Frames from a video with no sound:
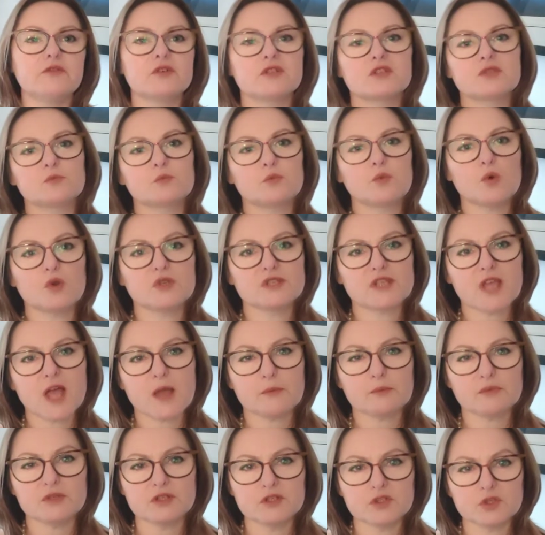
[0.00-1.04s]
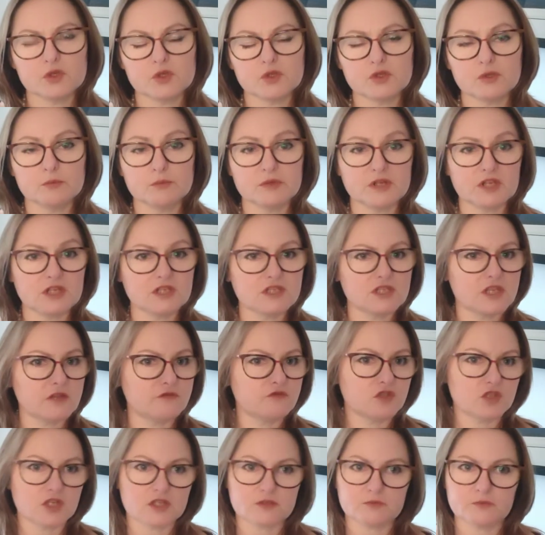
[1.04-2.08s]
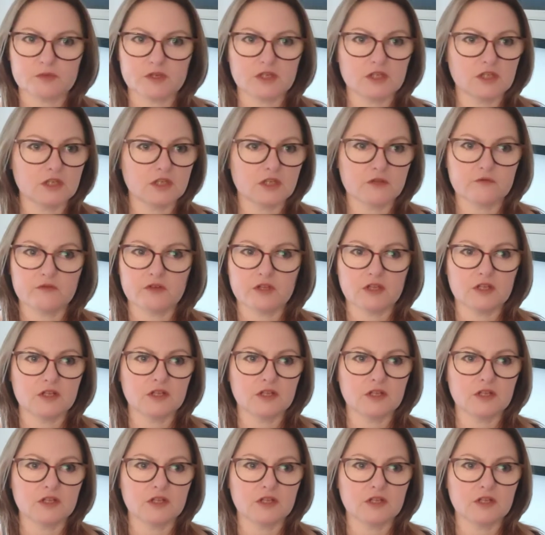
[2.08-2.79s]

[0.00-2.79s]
what's happened to them because they've just been given